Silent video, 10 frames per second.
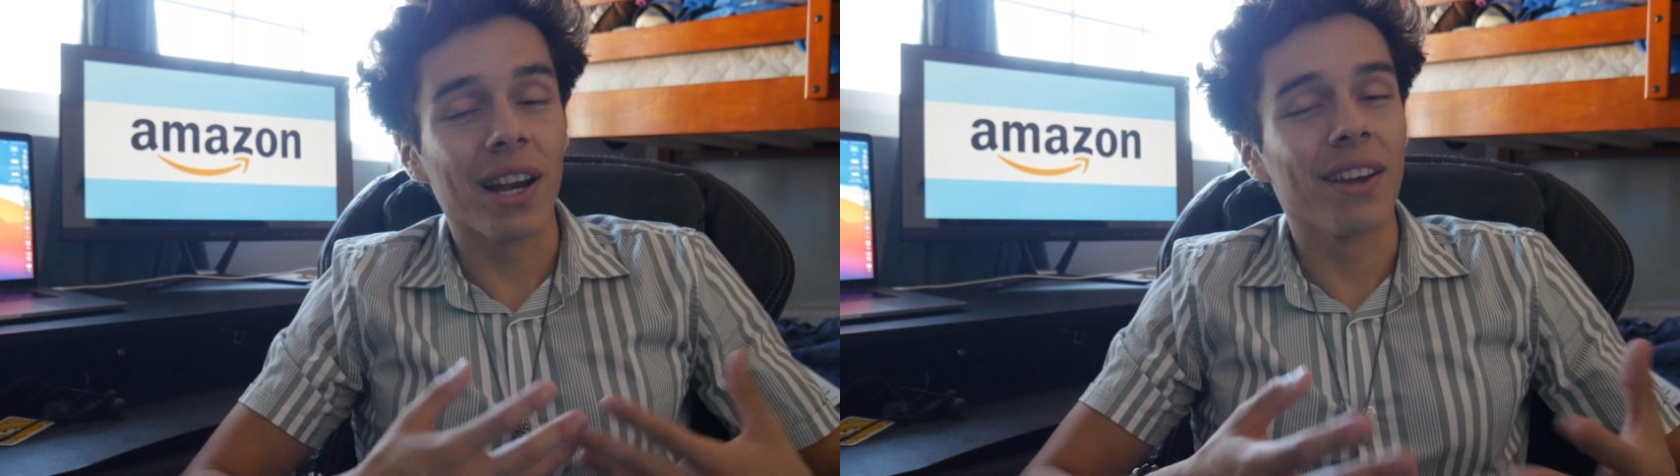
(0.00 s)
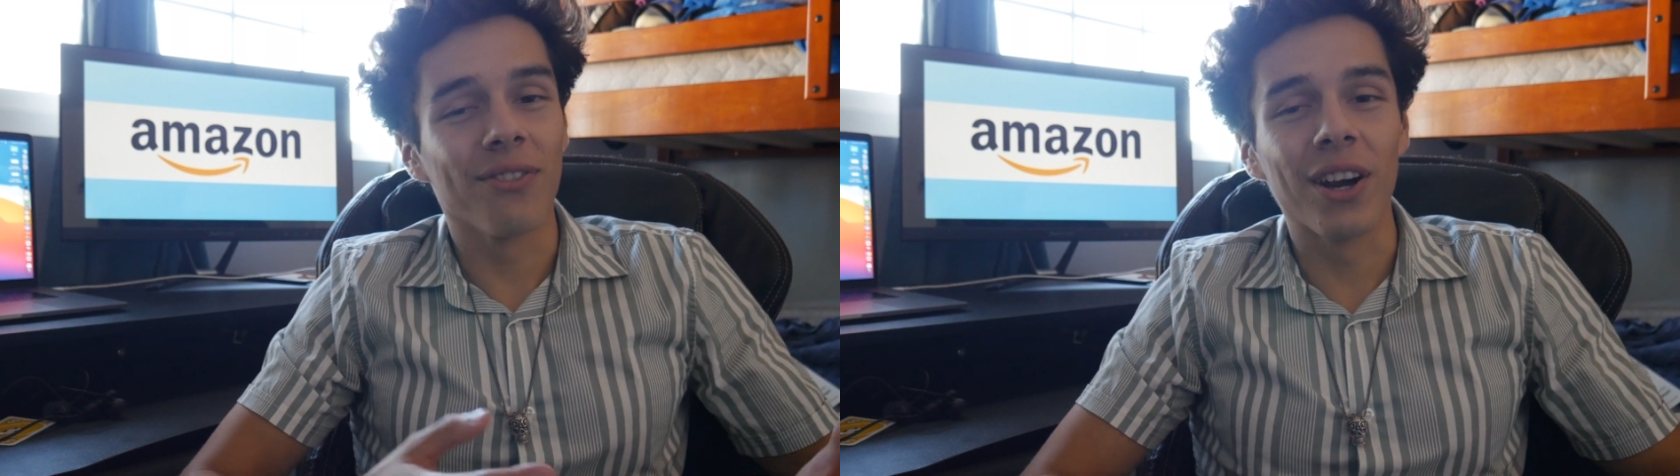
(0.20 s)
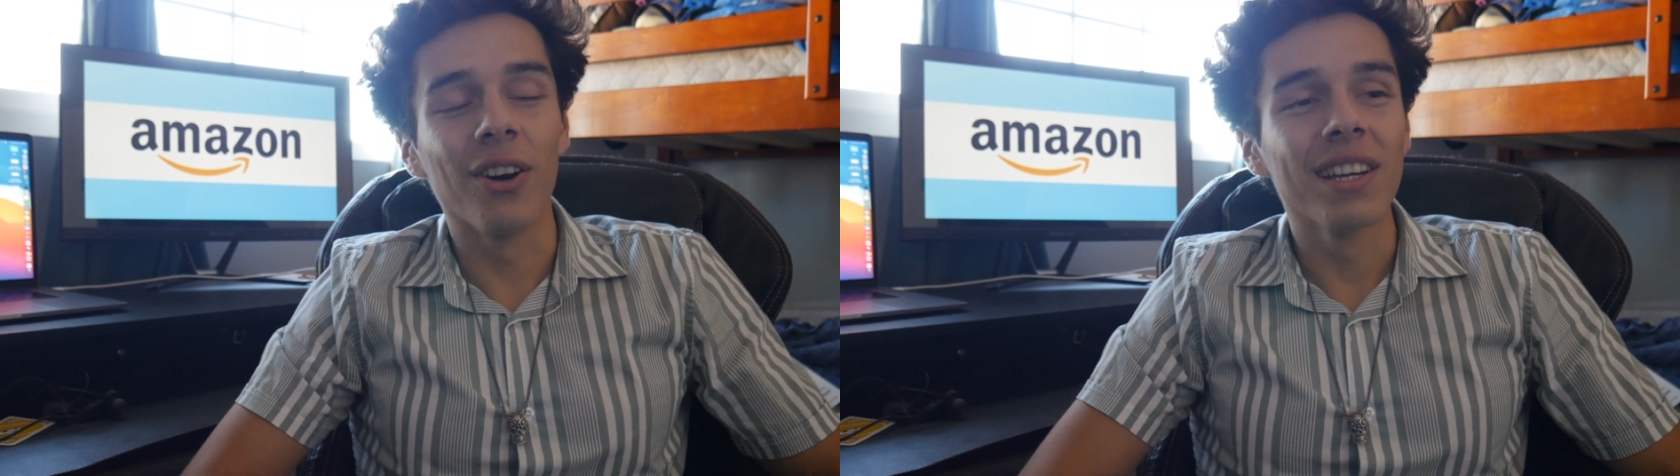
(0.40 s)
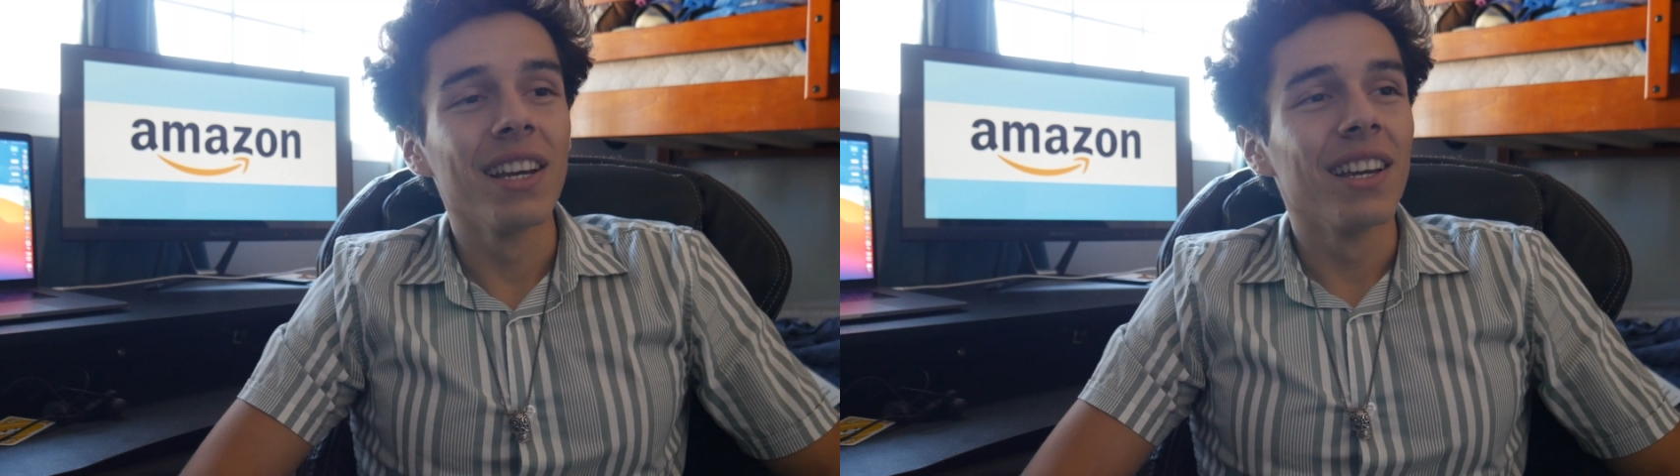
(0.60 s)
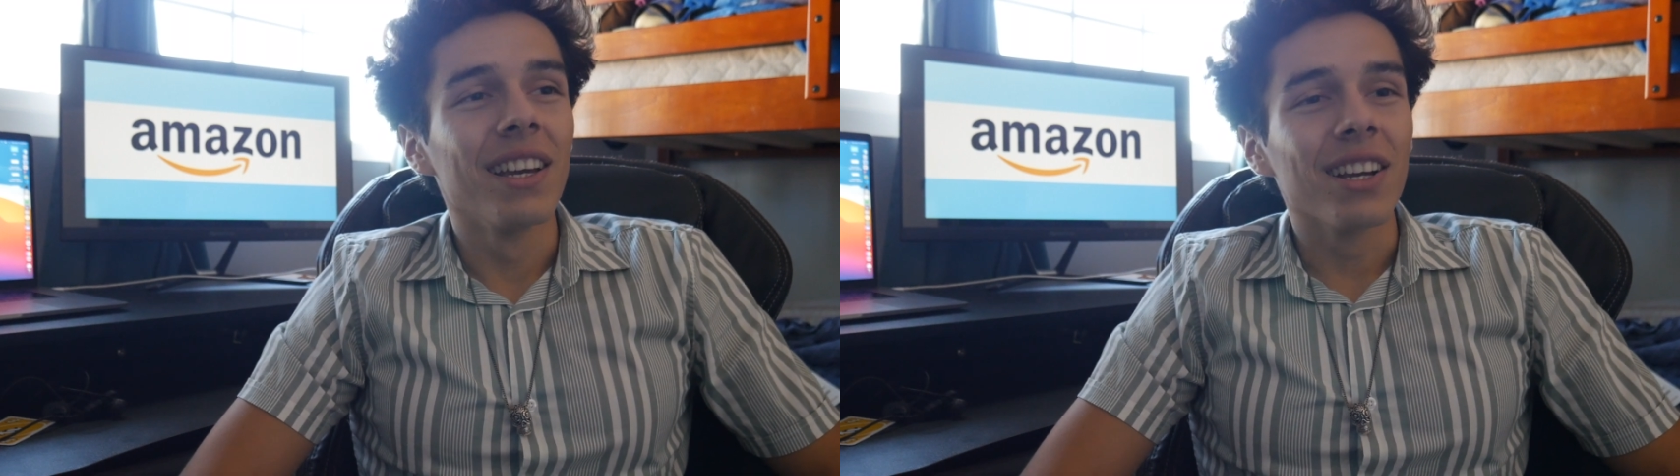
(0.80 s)
i felt
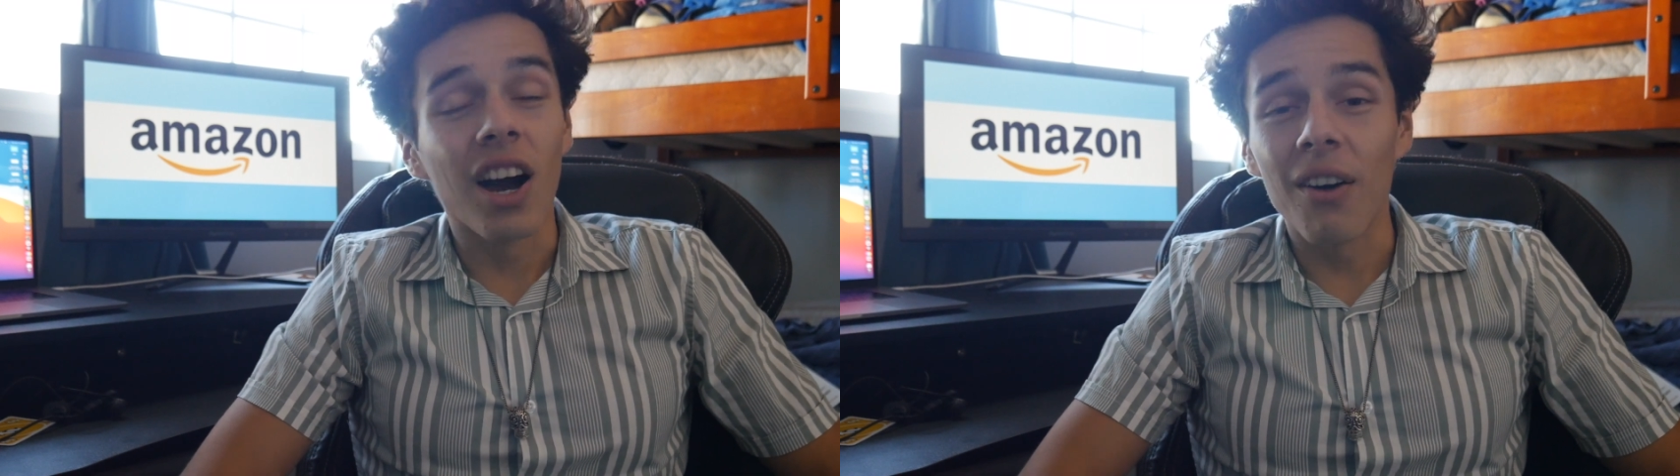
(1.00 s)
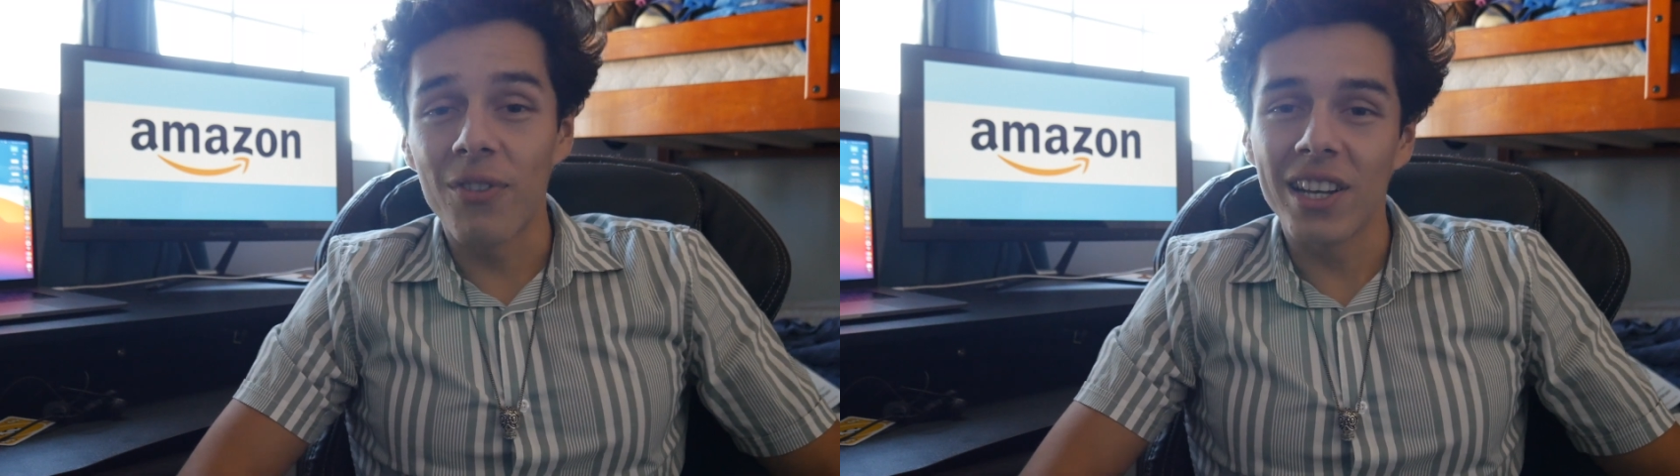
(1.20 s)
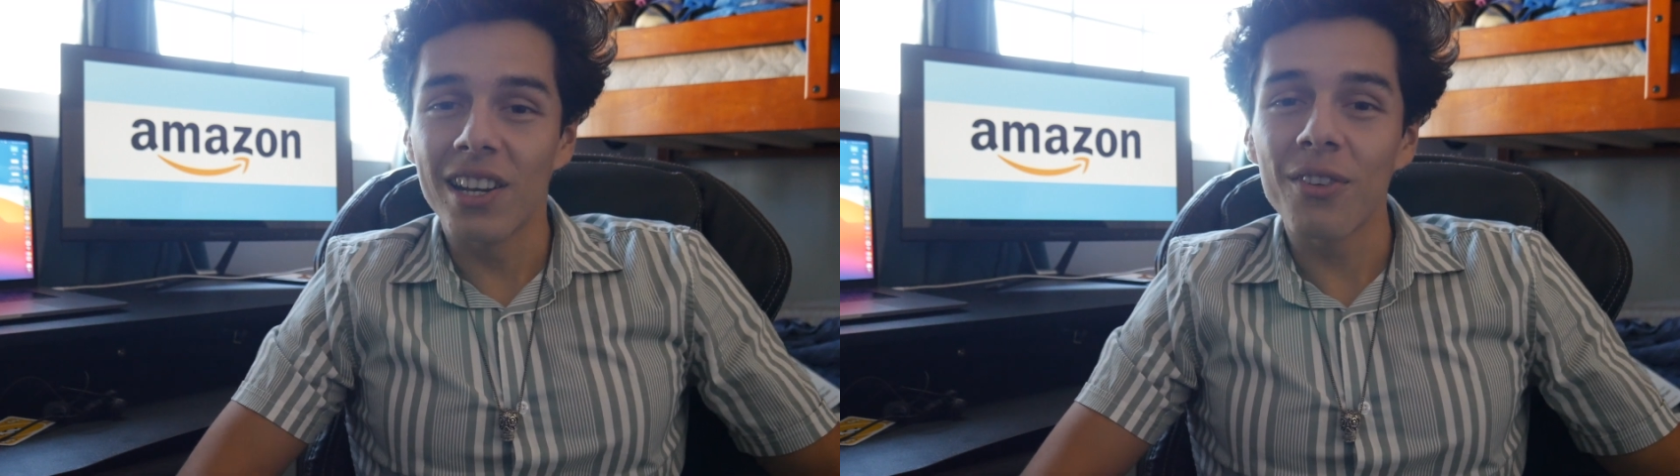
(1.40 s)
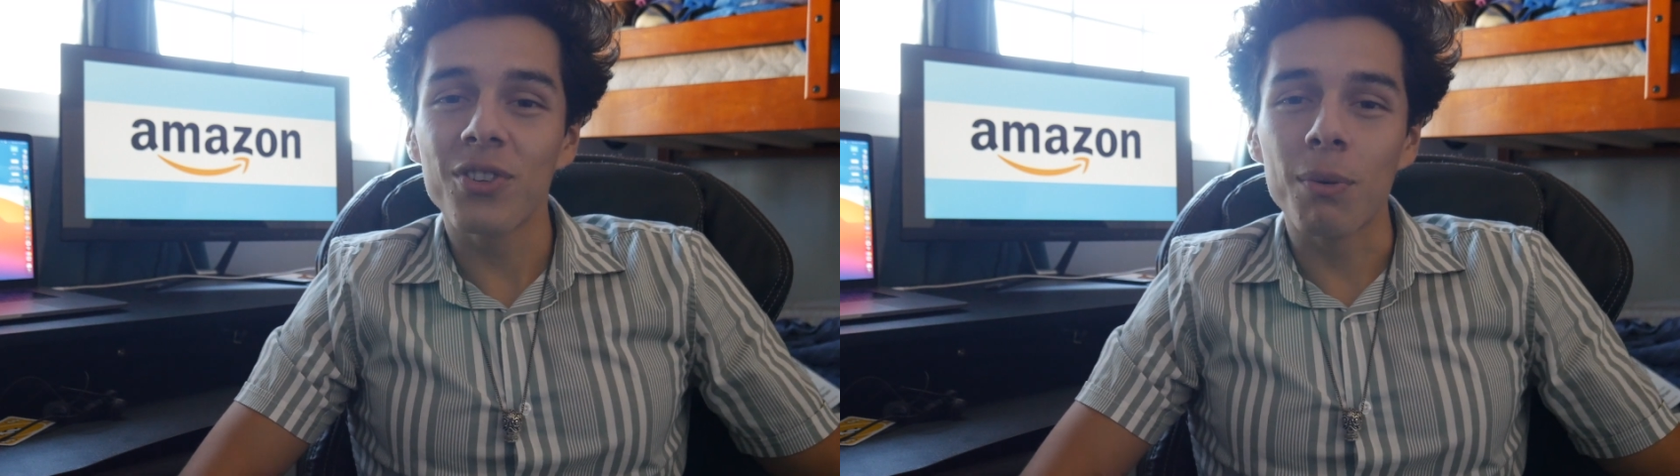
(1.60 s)
confident enough